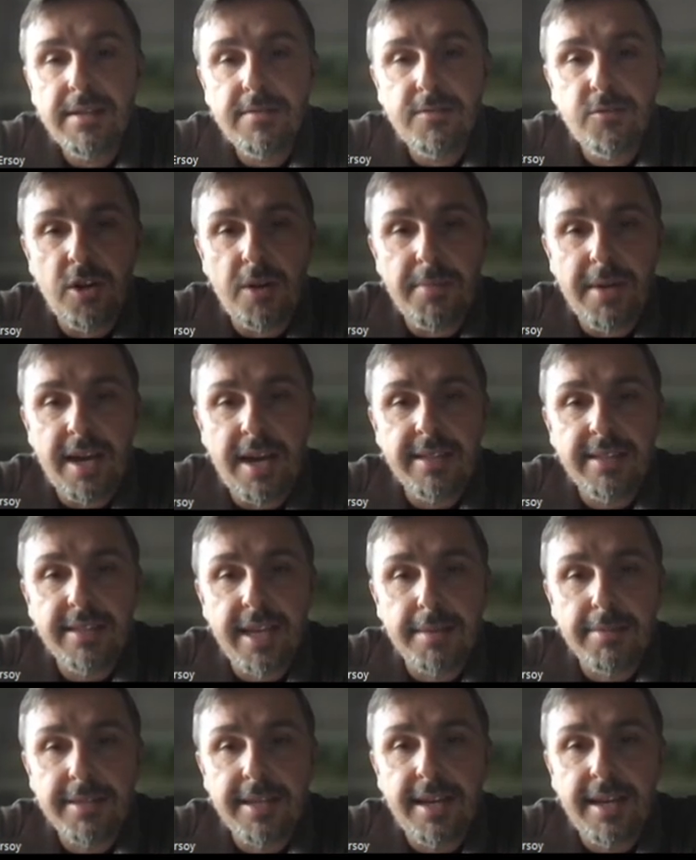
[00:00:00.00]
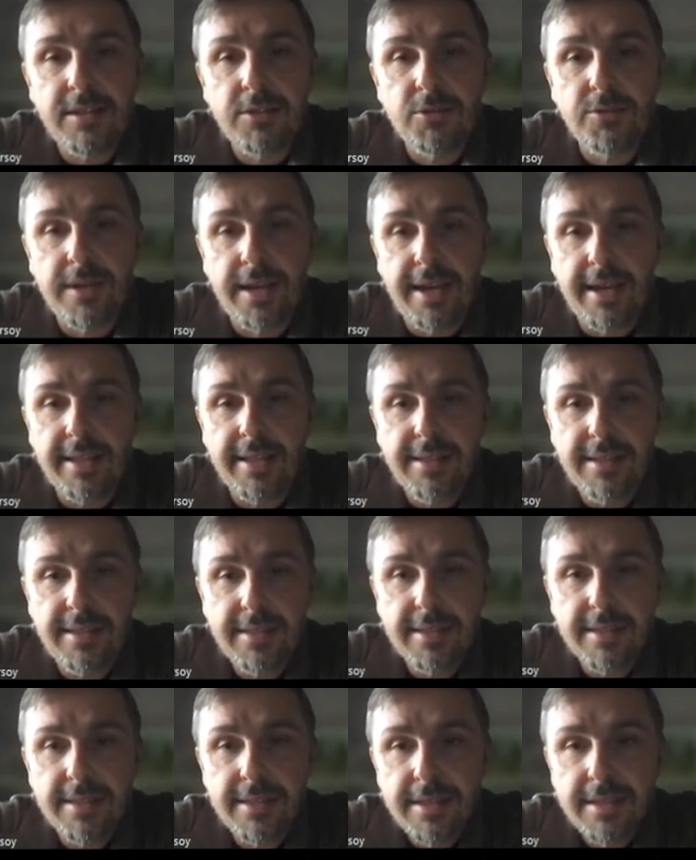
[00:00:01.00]
from n times n to n
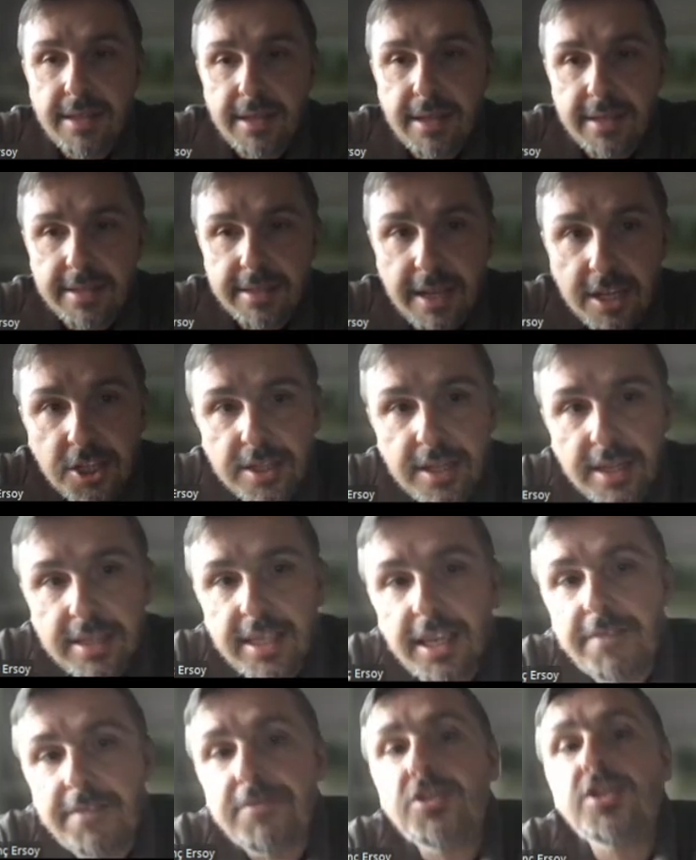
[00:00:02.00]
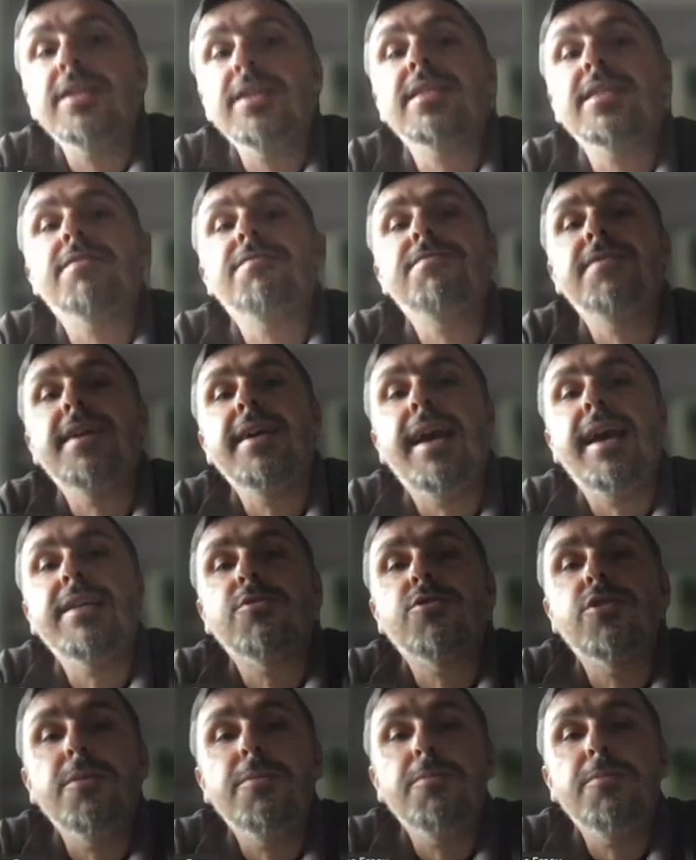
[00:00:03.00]
such that if G is a
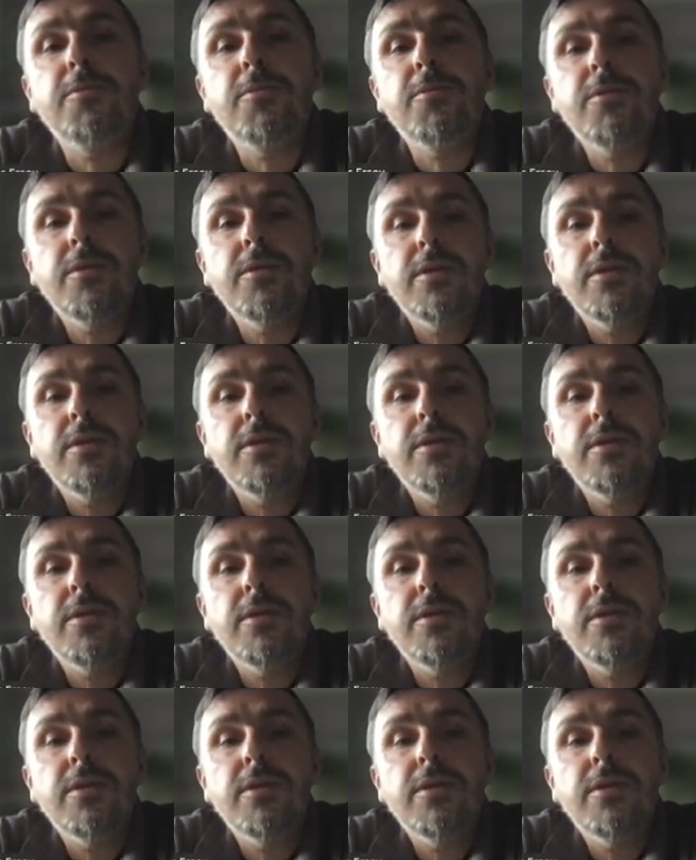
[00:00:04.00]
finite group